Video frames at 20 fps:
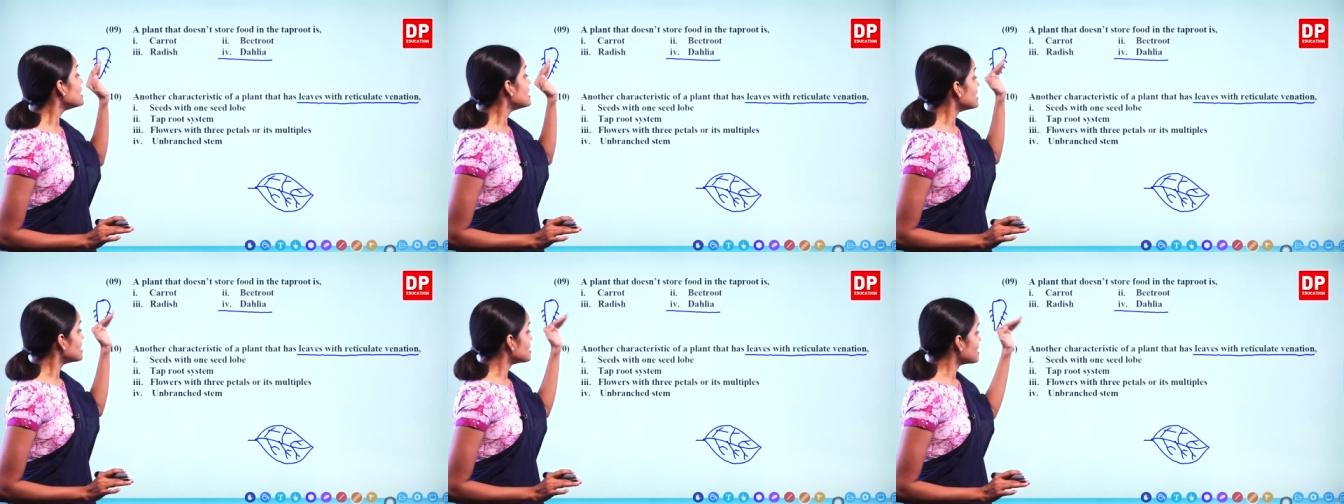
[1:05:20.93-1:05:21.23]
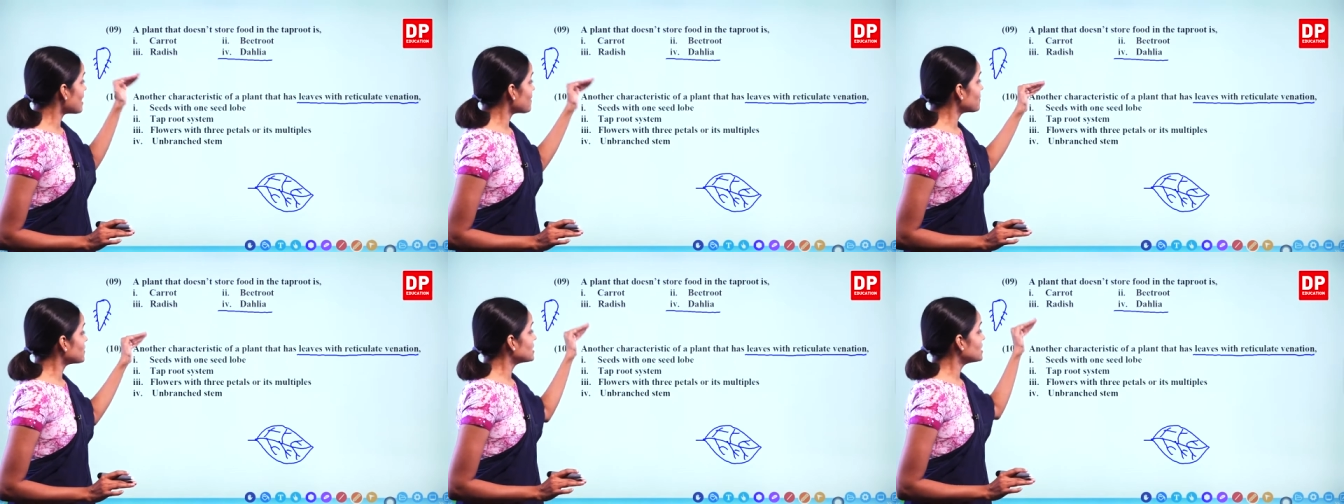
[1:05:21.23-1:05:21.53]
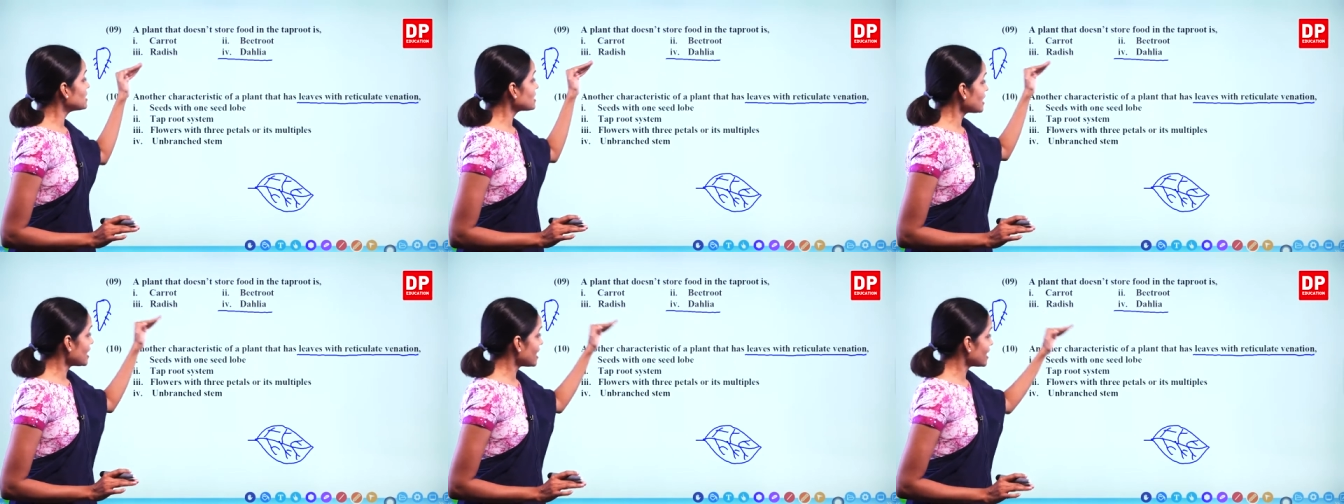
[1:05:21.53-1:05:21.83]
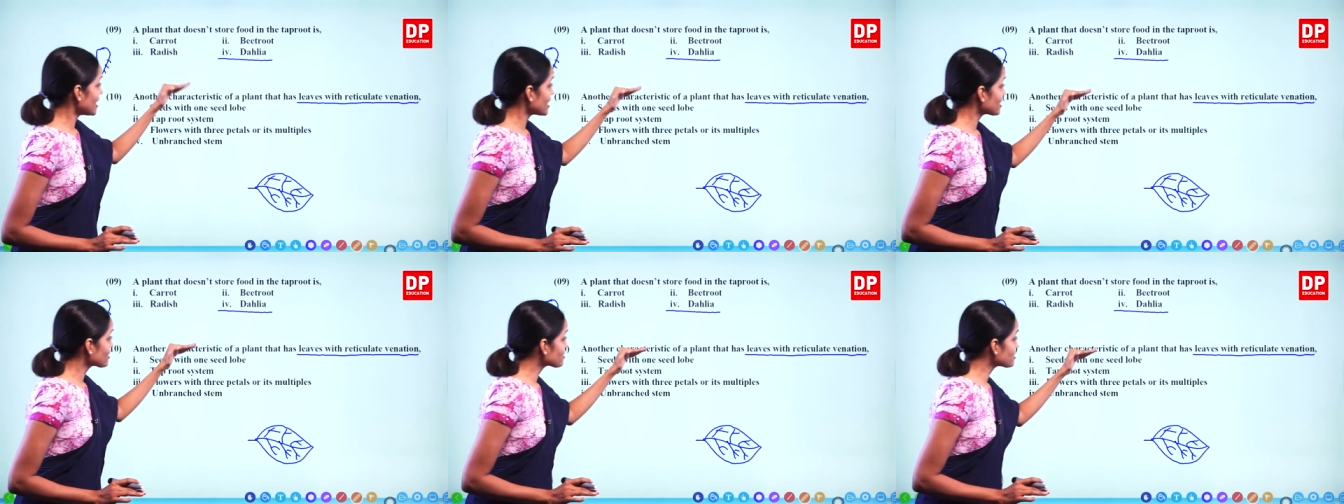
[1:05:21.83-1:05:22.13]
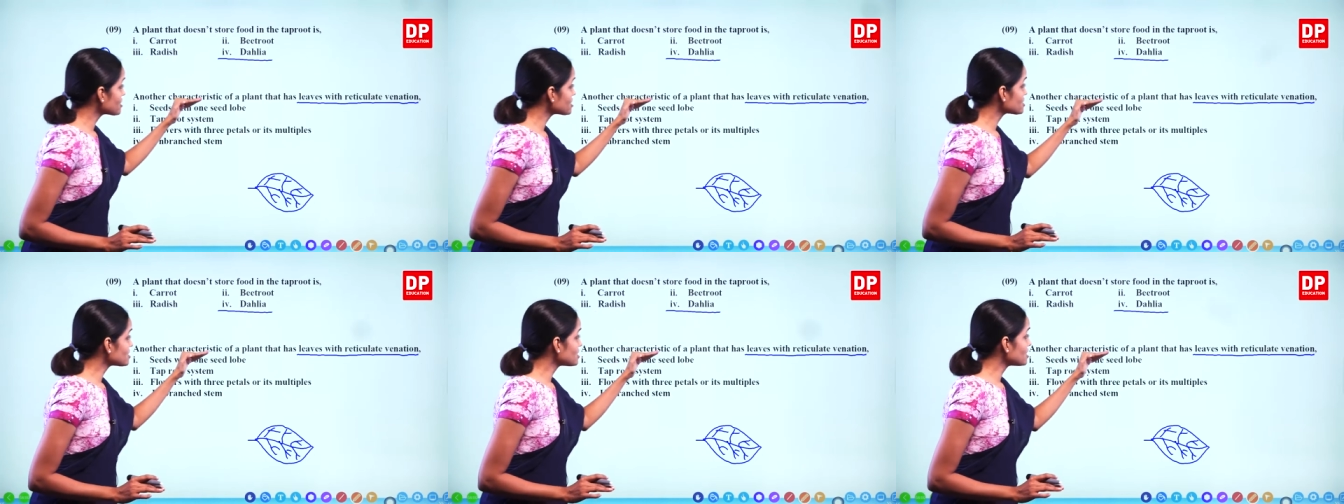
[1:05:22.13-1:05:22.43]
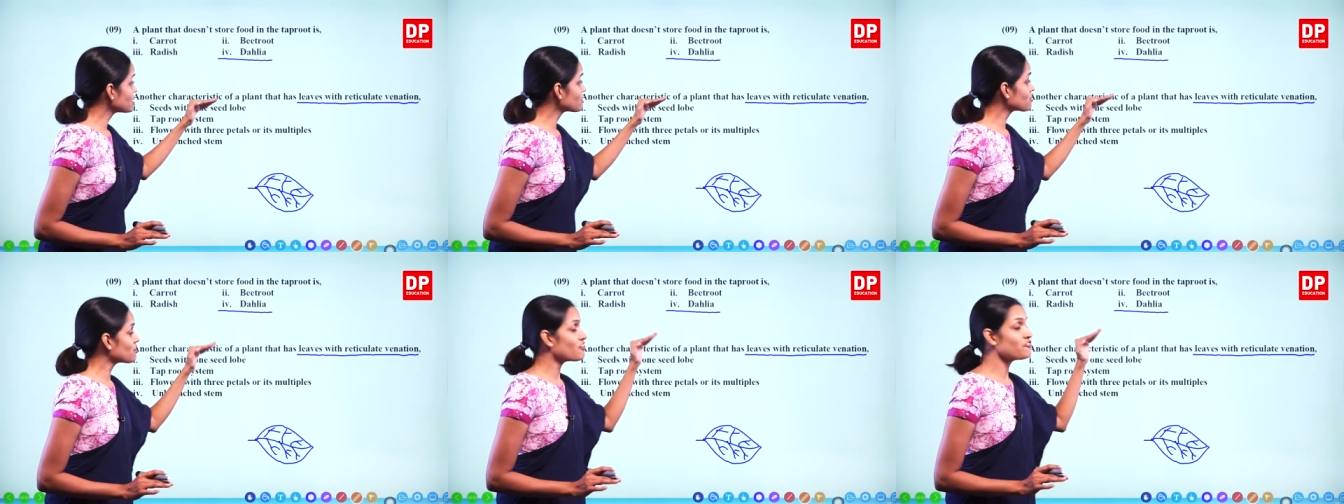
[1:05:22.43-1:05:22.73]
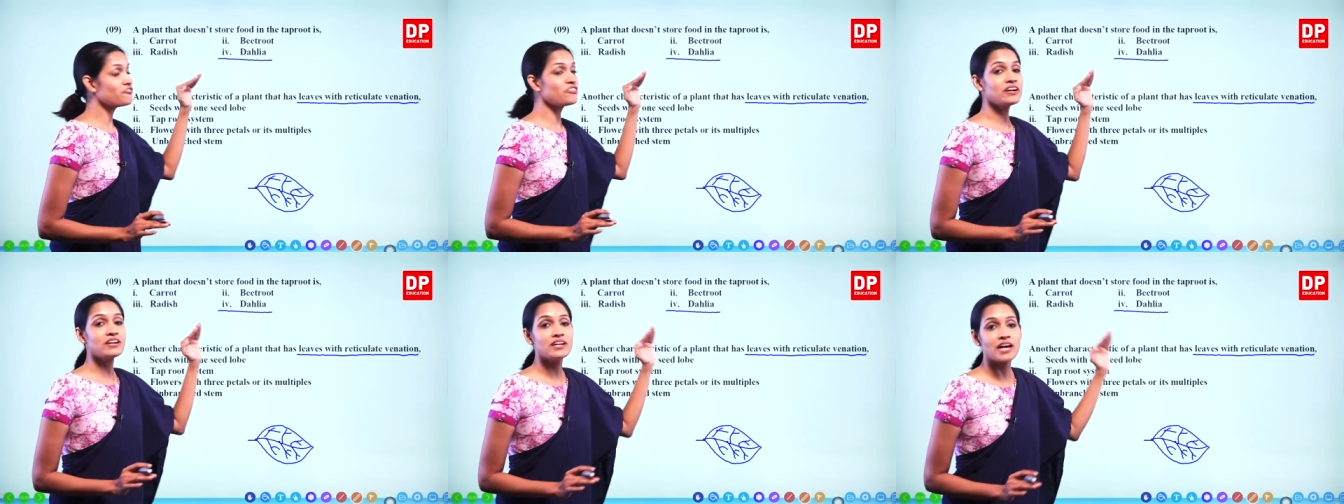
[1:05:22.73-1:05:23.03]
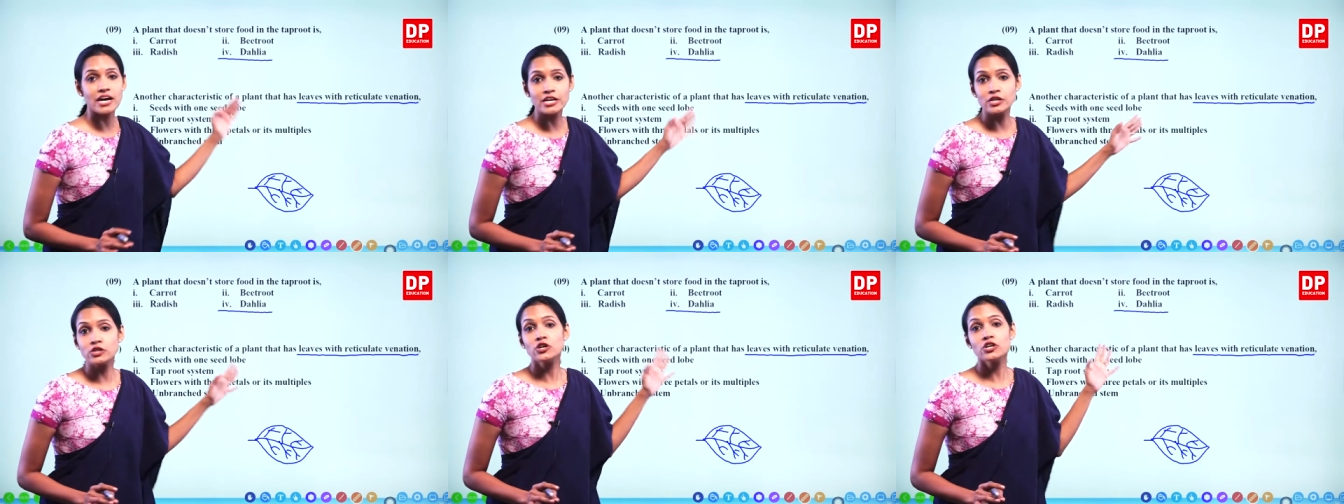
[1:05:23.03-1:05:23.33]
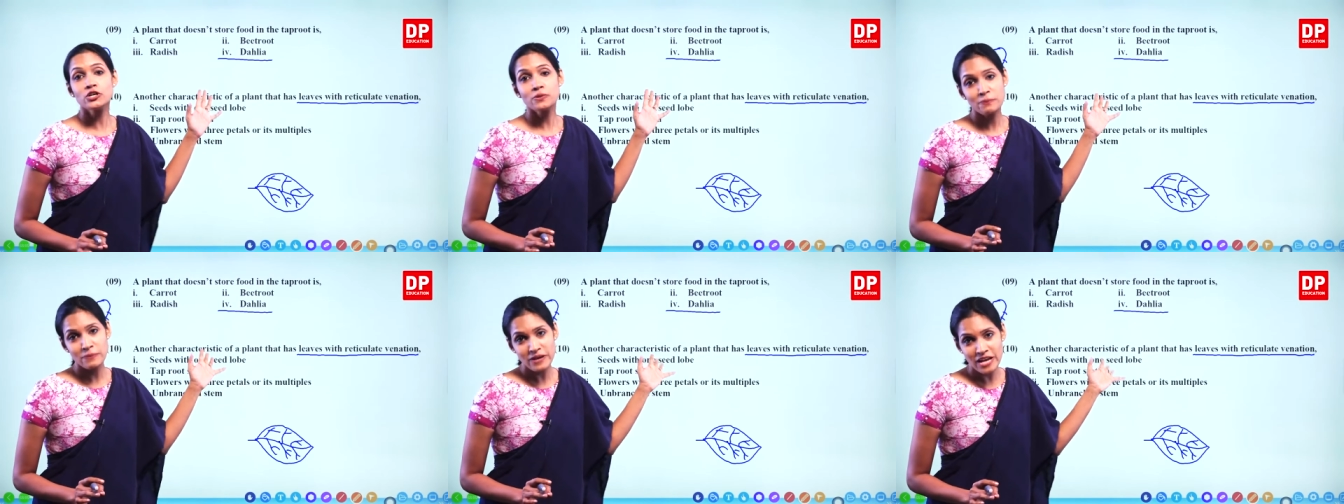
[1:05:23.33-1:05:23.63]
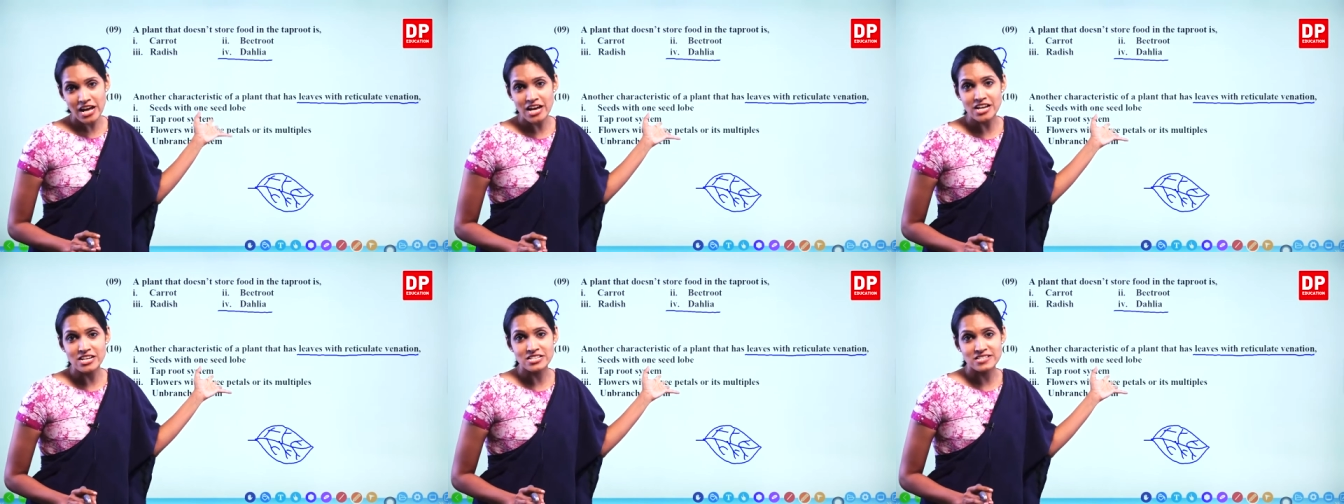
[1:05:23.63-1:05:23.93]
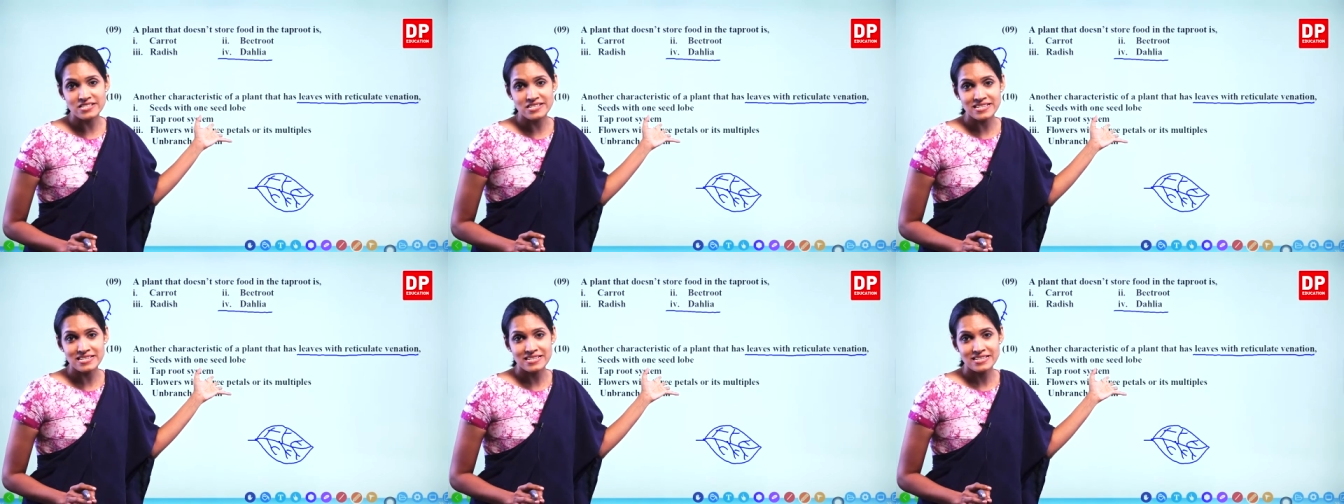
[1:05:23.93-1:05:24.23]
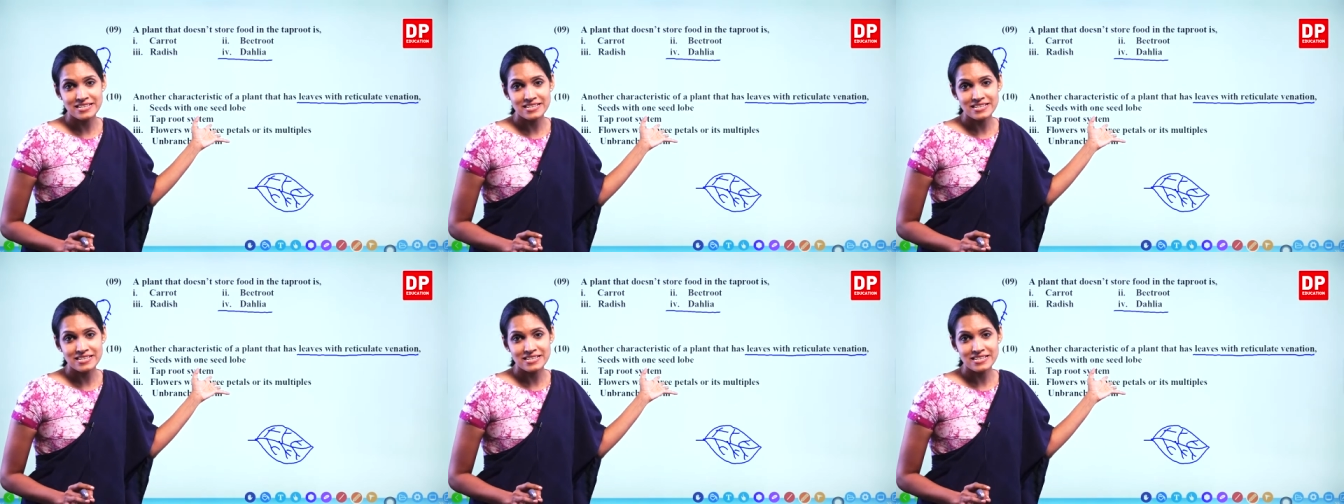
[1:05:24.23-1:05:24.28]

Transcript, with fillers: another characteristic of a dicot plant.